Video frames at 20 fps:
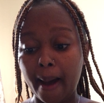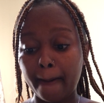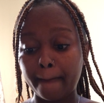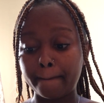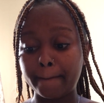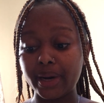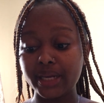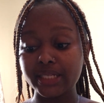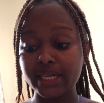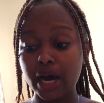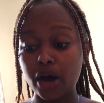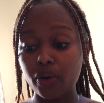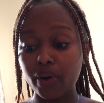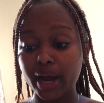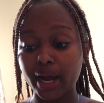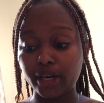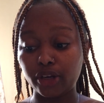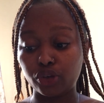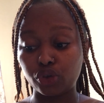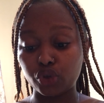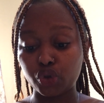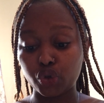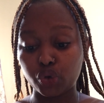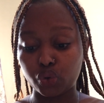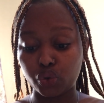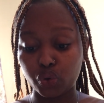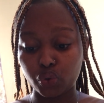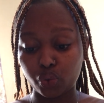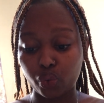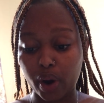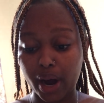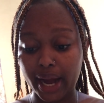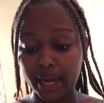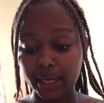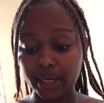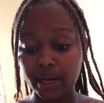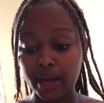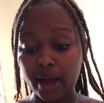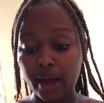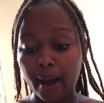But how can you choose
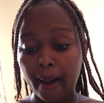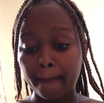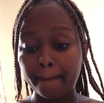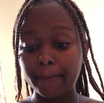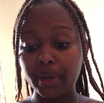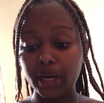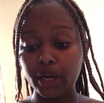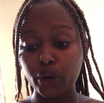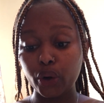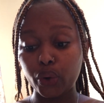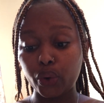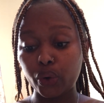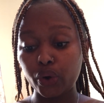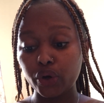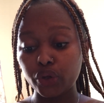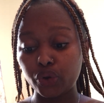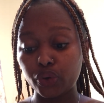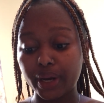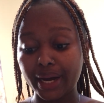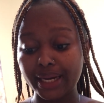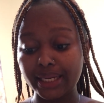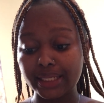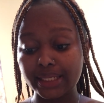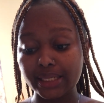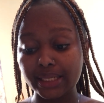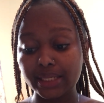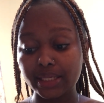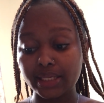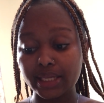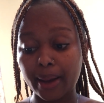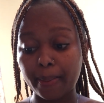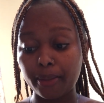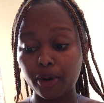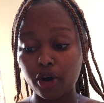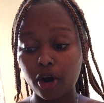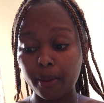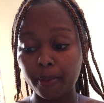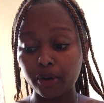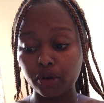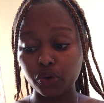one? Below, you can see some
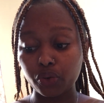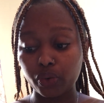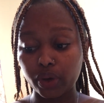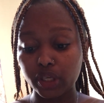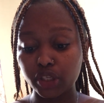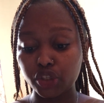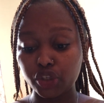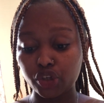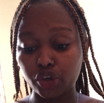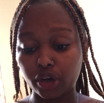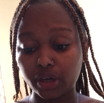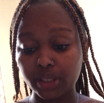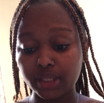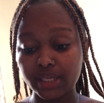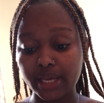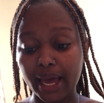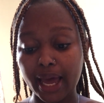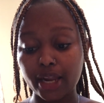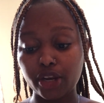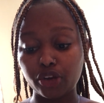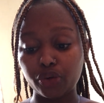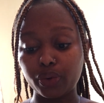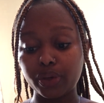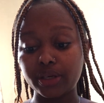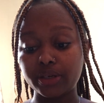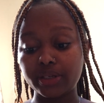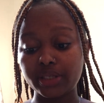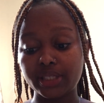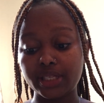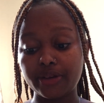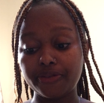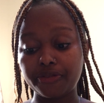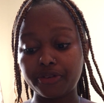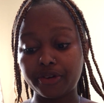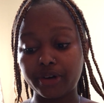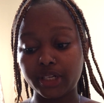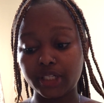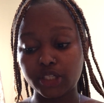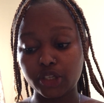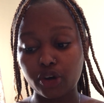common questions and you will receive
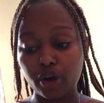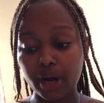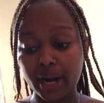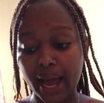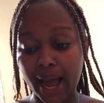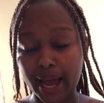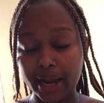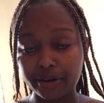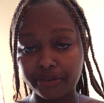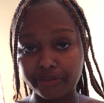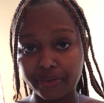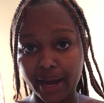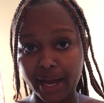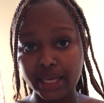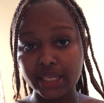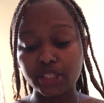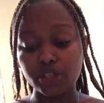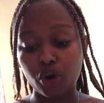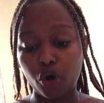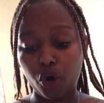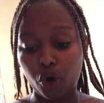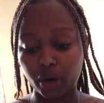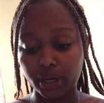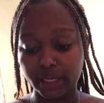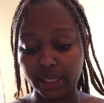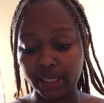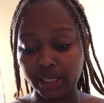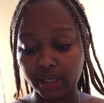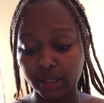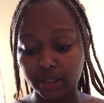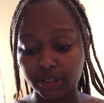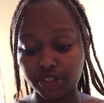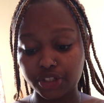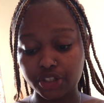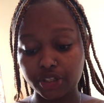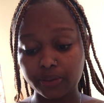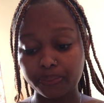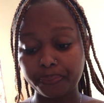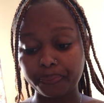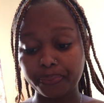critical advice on each.